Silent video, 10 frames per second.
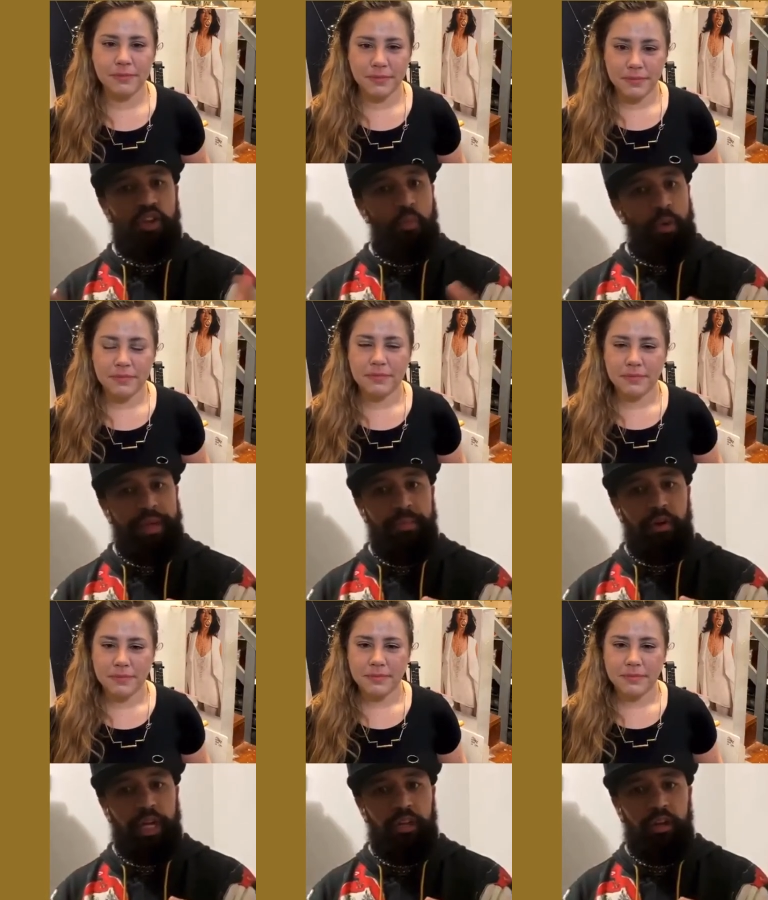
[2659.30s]
Speaker 1: people
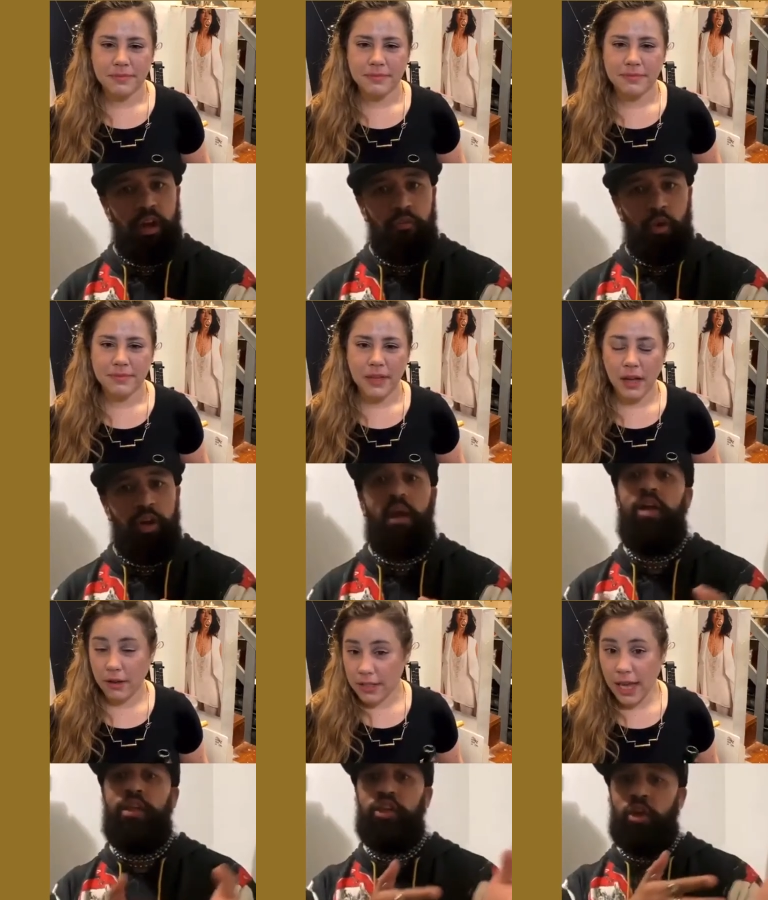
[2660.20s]
can afford it rather than you
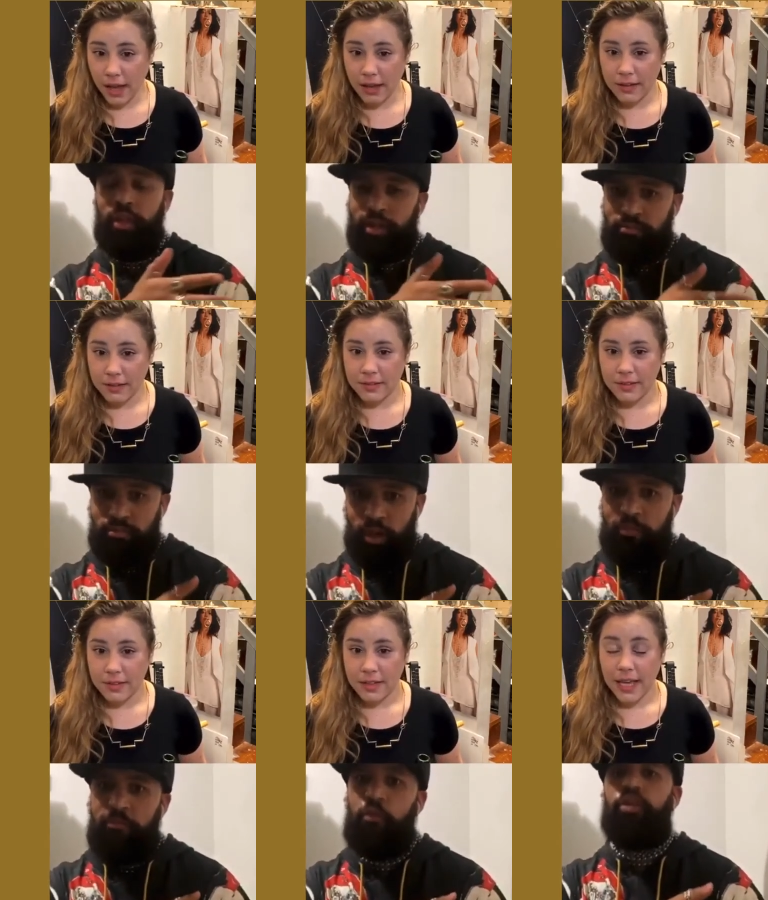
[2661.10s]
know the, they're
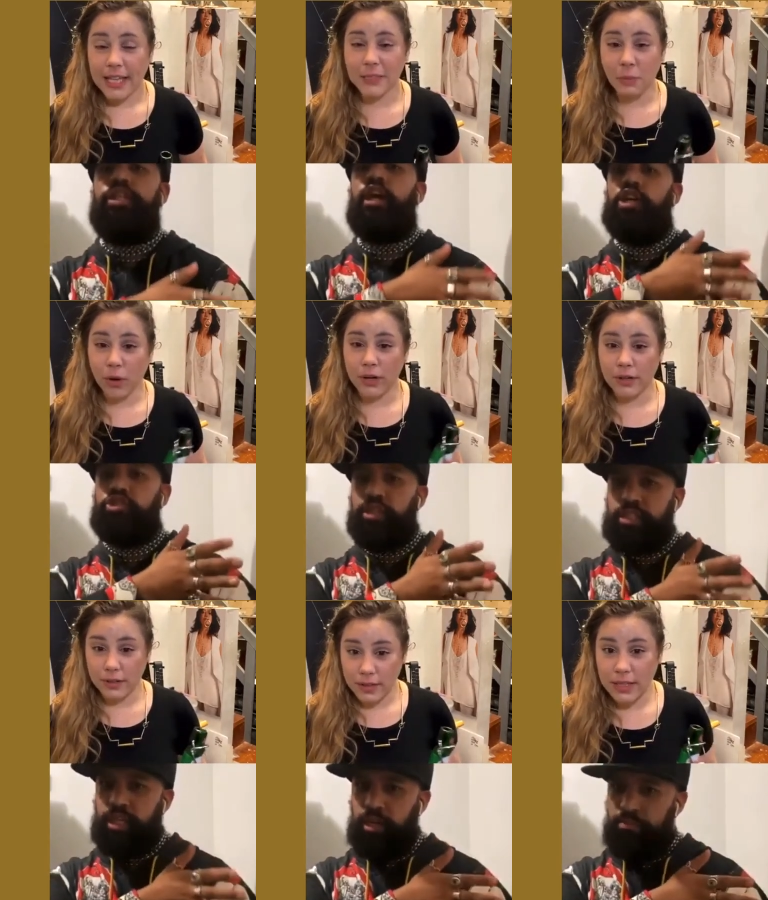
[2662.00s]
fourteen hundred
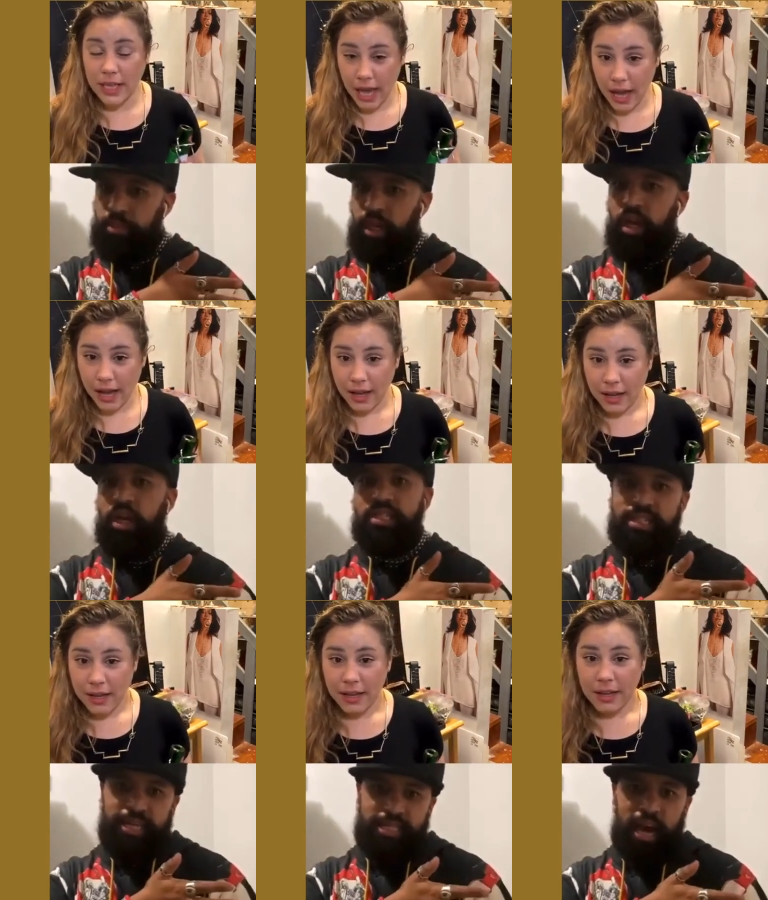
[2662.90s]
to six
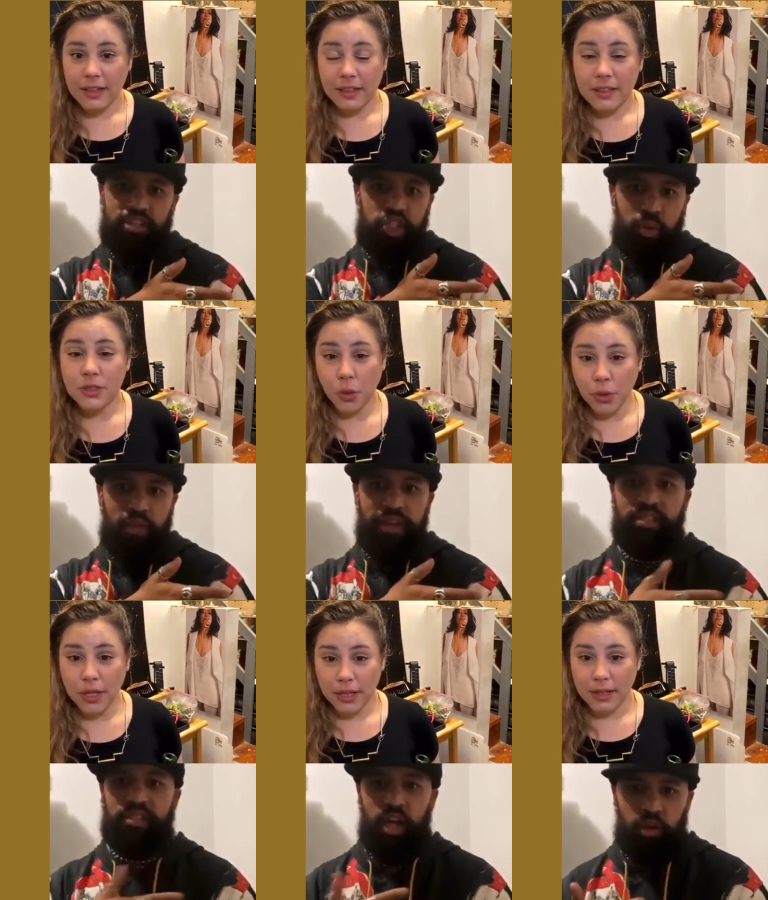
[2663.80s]
thousand, twelve thousand
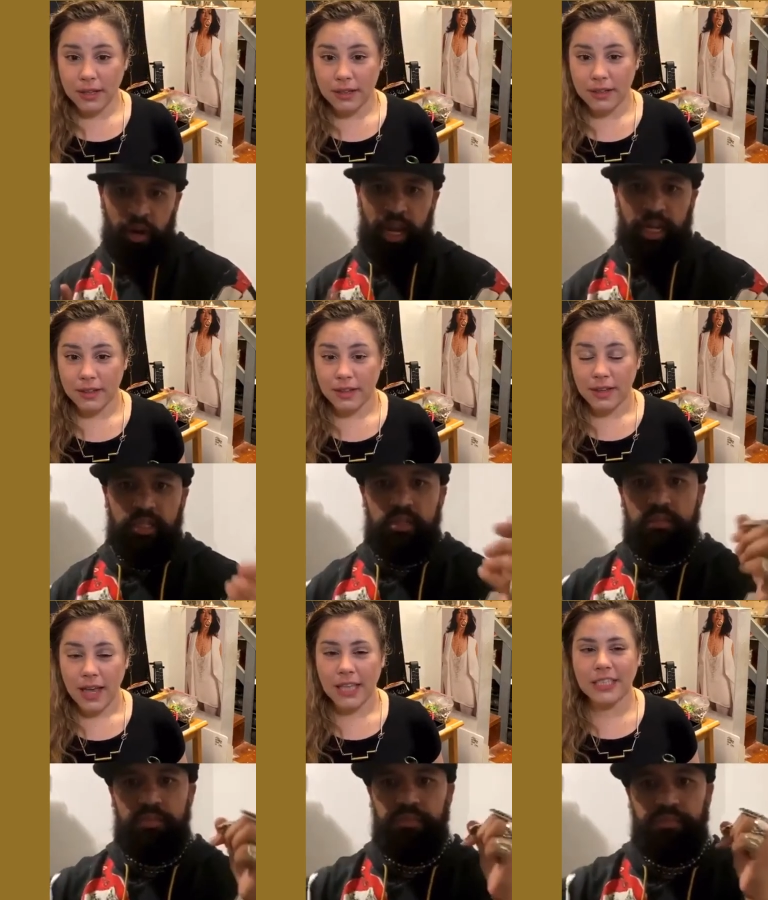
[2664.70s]
dollar rings.
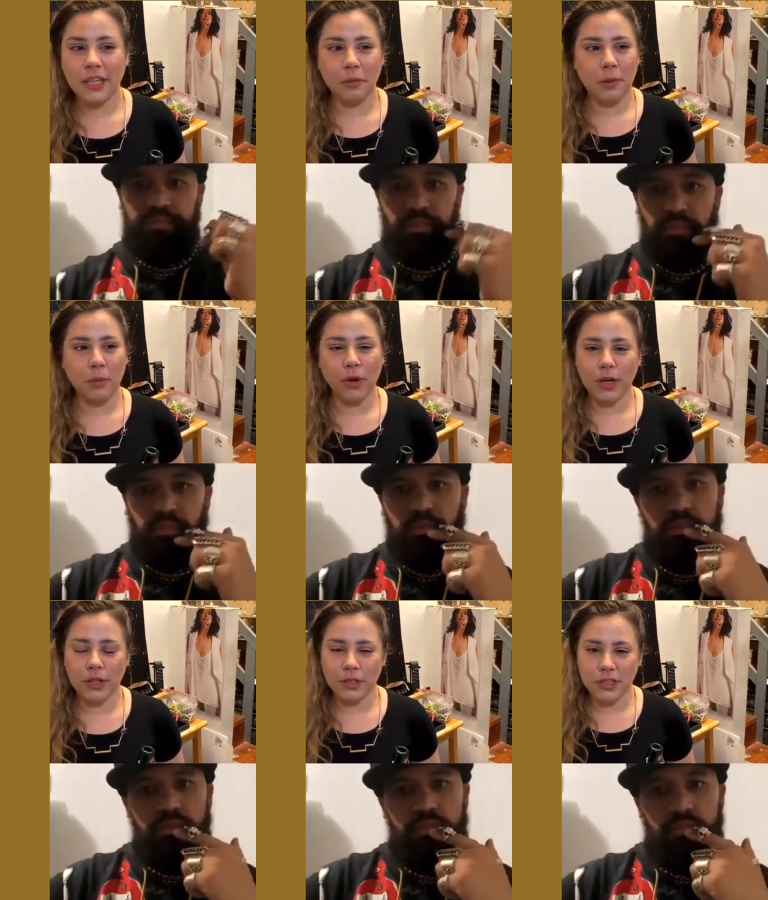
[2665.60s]
Speaker 2: It's a little bit more
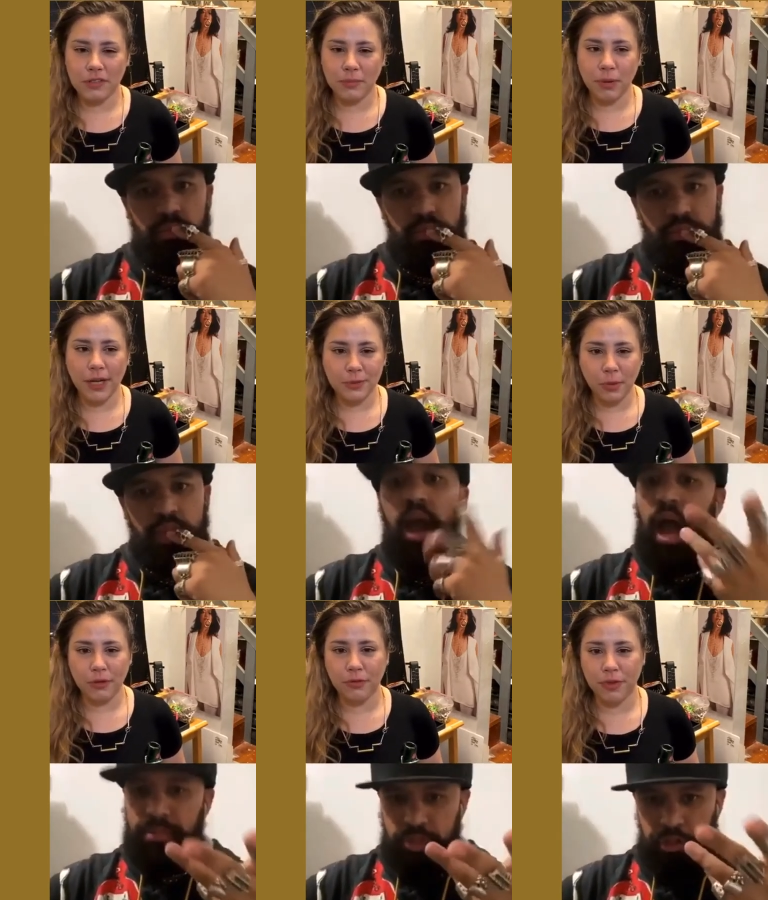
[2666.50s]
inclusive price point,
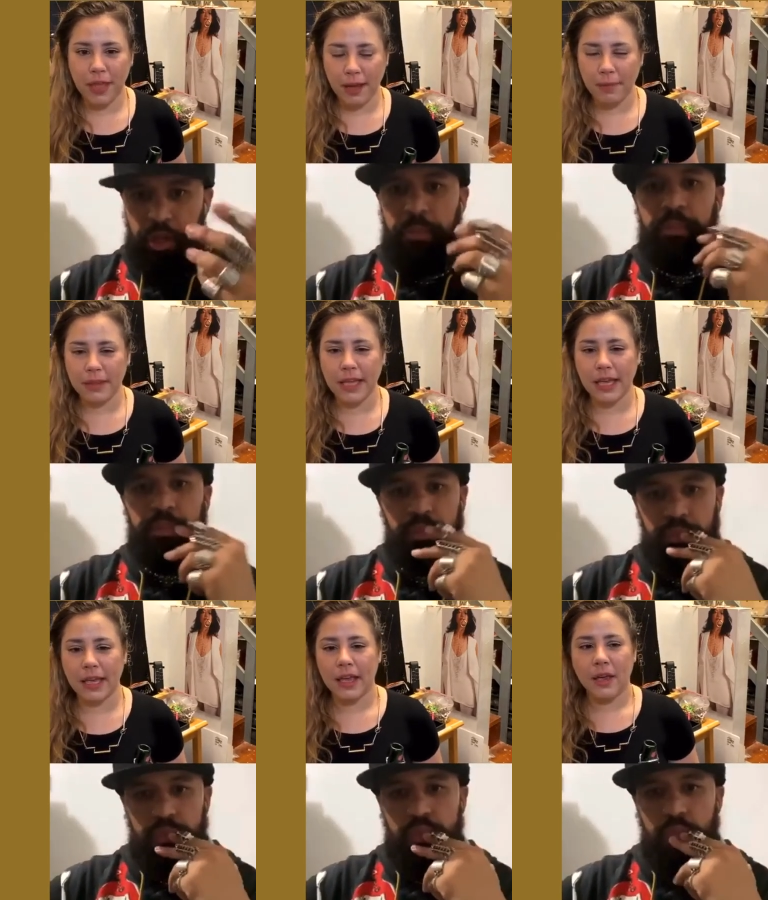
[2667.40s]
Absolutely. and
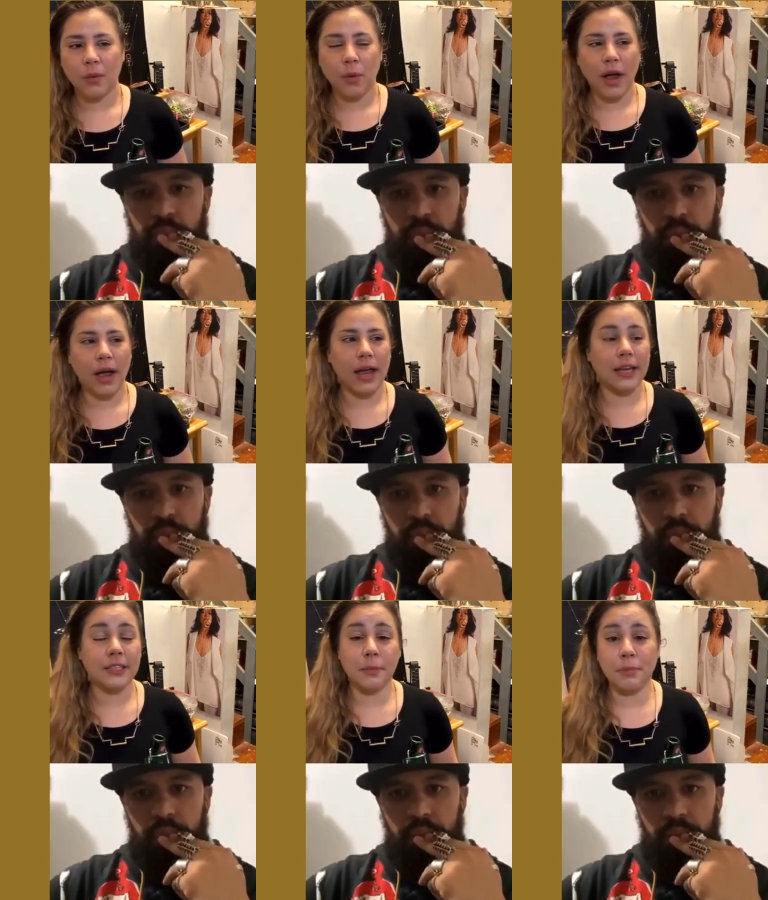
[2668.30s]
it's a
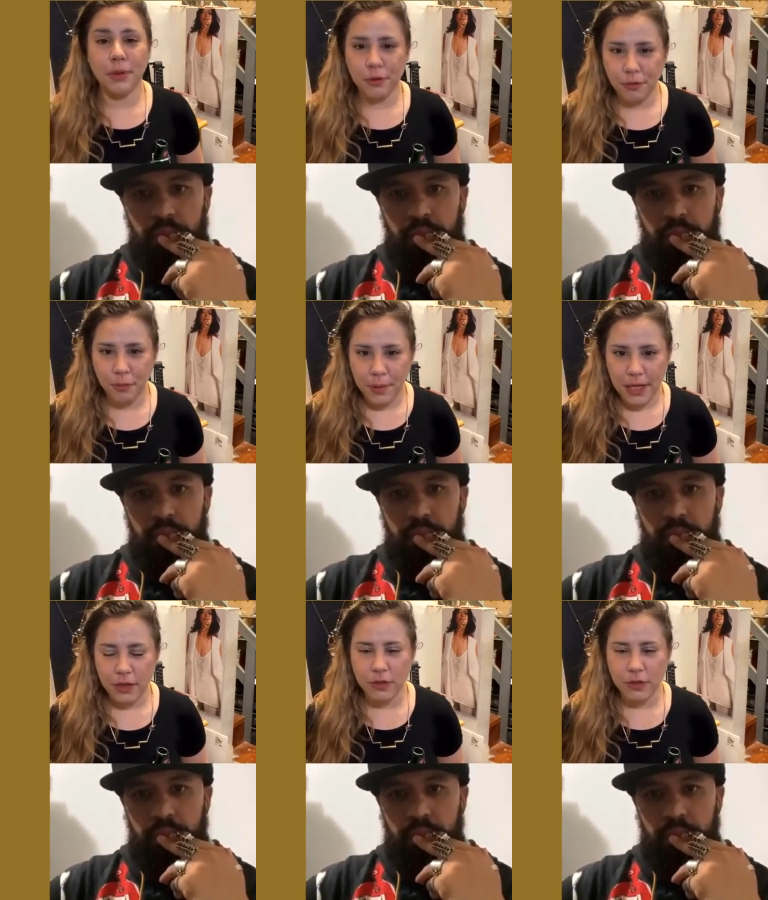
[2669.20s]
beautiful. You're not you're